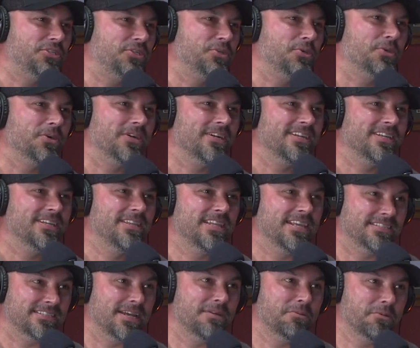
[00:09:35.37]
I wasn't sure.
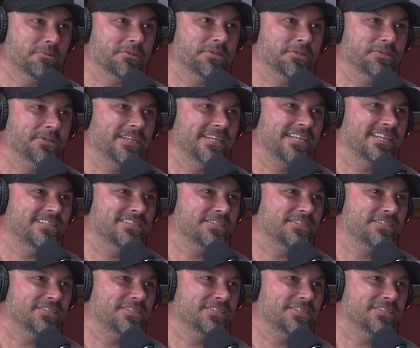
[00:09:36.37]
Is that what we're doing again?